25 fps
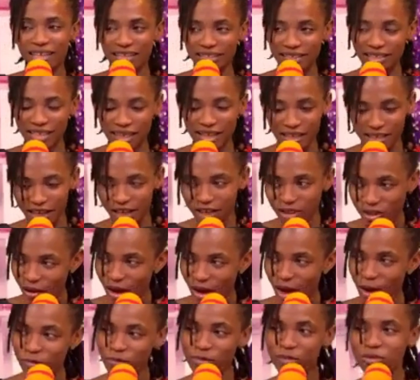there's this thing that used to
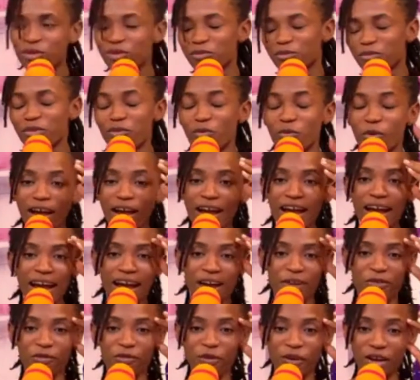happen to me where
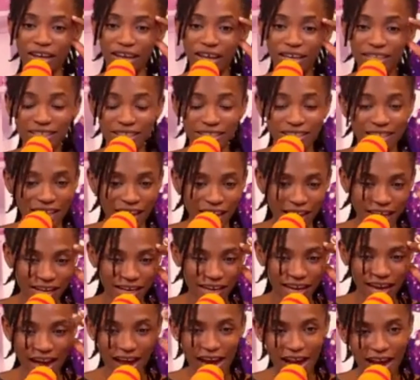I forget. It's like,
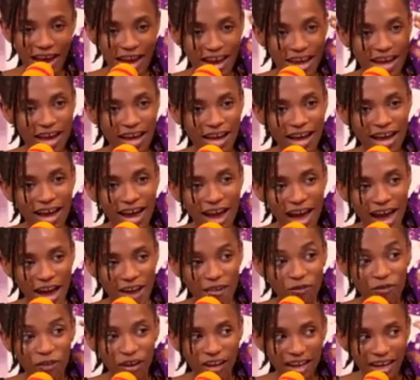I
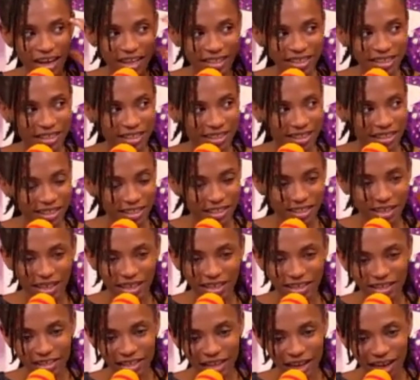forget the
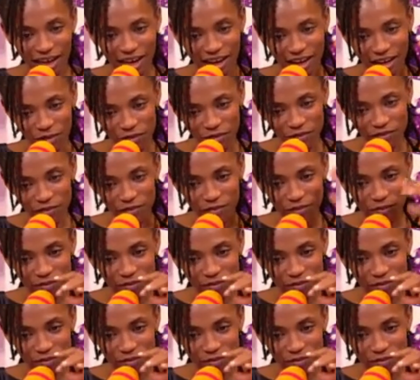things that I've